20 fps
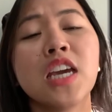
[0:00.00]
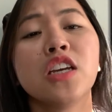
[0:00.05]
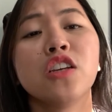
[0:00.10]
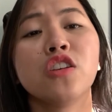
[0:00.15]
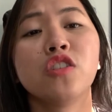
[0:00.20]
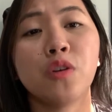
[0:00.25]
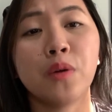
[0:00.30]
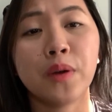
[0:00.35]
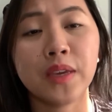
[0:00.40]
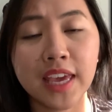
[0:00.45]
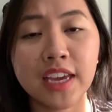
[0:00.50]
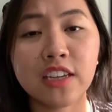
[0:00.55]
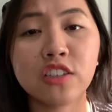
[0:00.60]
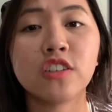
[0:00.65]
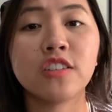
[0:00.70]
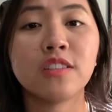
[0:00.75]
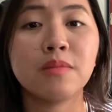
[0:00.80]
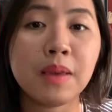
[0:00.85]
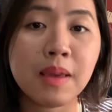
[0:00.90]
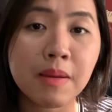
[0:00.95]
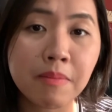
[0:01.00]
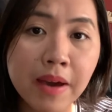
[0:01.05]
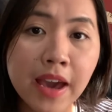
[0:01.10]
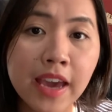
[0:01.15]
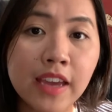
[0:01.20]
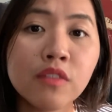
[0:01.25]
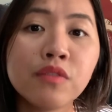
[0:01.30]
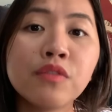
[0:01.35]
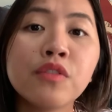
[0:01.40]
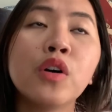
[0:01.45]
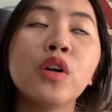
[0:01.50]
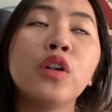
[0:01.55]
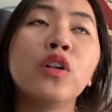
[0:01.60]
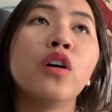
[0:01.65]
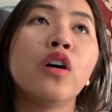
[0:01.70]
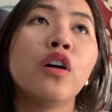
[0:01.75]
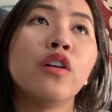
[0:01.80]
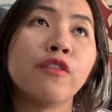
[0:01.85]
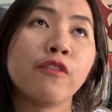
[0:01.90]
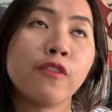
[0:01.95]
So again, just be
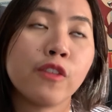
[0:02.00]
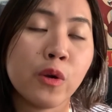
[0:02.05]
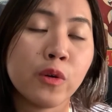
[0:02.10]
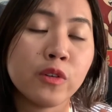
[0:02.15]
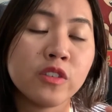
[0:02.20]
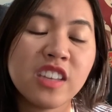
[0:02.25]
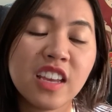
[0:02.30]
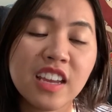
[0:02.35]
mindful of those